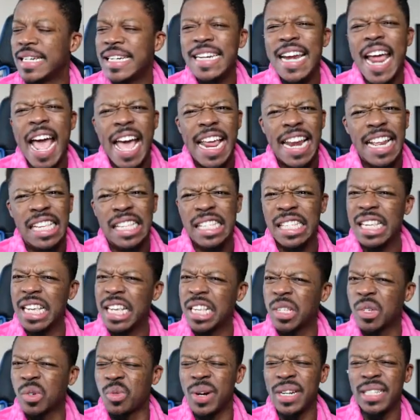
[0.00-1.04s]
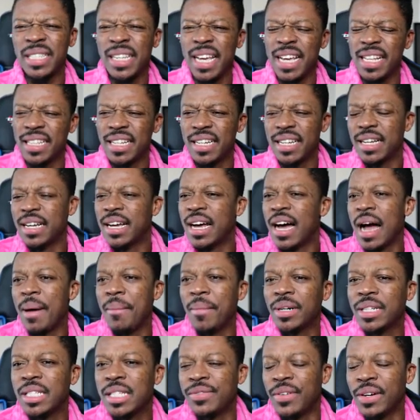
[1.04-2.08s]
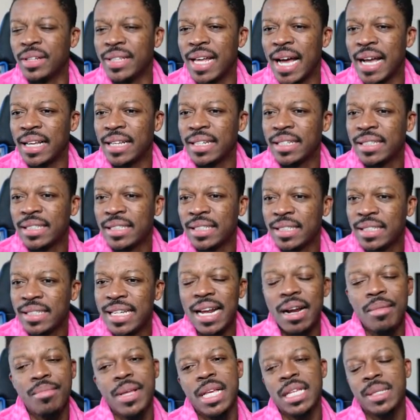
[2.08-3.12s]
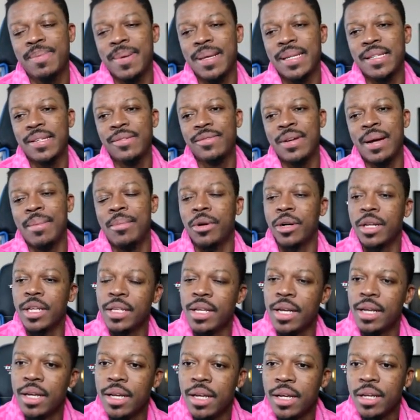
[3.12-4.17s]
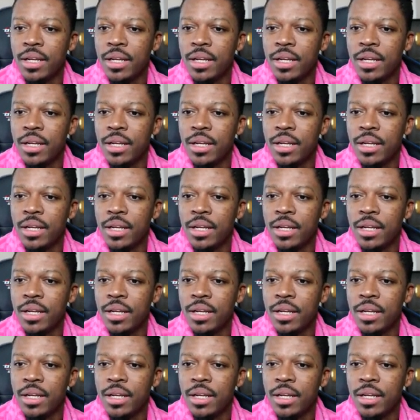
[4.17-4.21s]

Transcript: 96 rated. How much is Van Dijk? Gotta be expensive. Come on, EA.